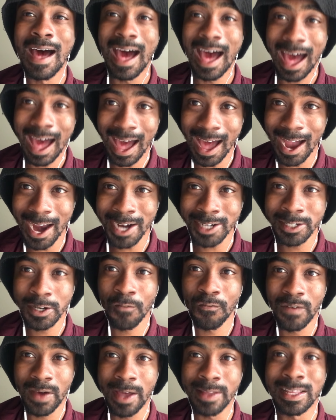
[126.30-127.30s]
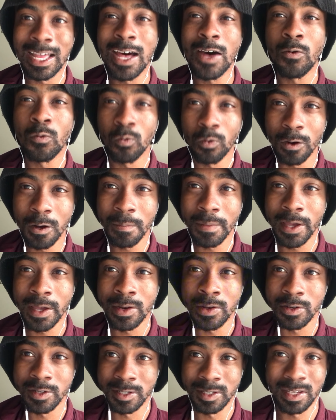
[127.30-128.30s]
actually found that woman
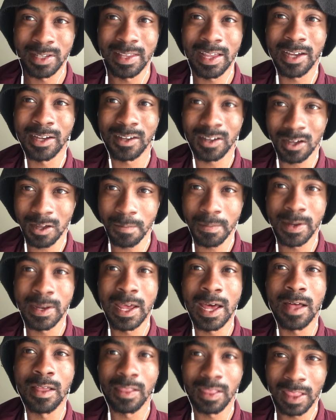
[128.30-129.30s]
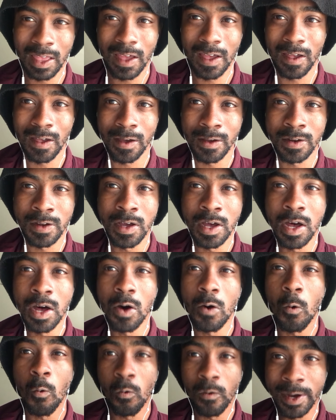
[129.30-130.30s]
who said that comment out loud,
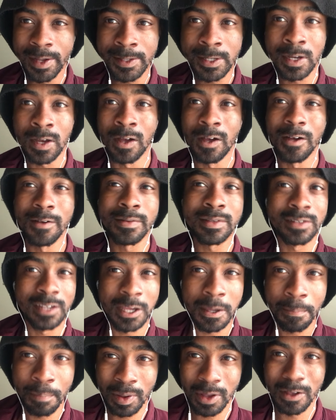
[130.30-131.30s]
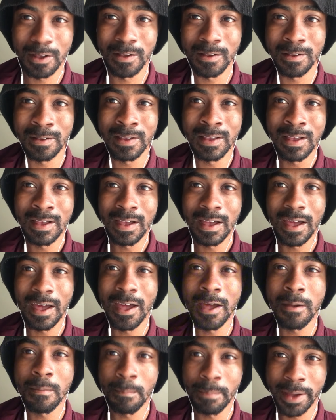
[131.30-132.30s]
went to Home Depot,
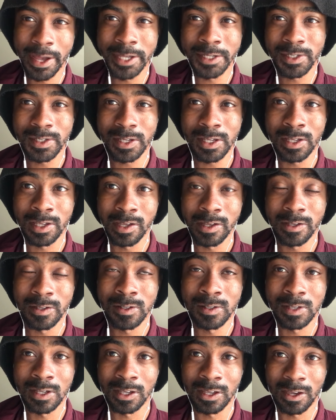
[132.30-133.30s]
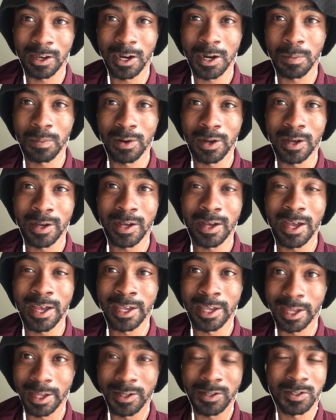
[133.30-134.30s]
and basically used the camera
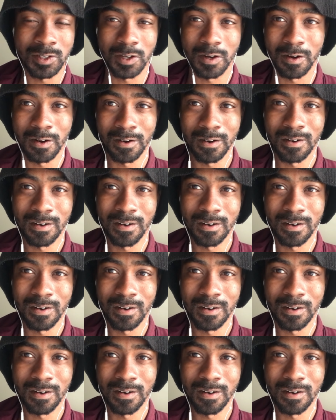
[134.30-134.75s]
against her.